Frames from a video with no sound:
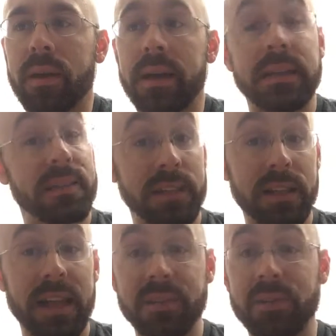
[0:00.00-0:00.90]
ideas in the
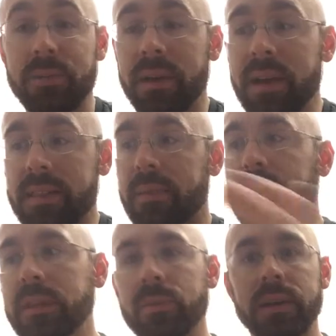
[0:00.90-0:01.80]
classroom that
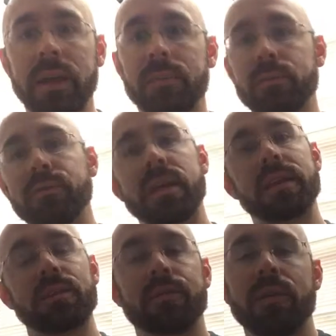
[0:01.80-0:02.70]
really would help move that
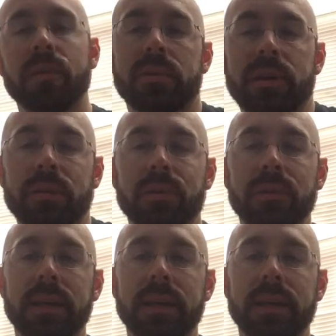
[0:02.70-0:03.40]
needle forward and make the world,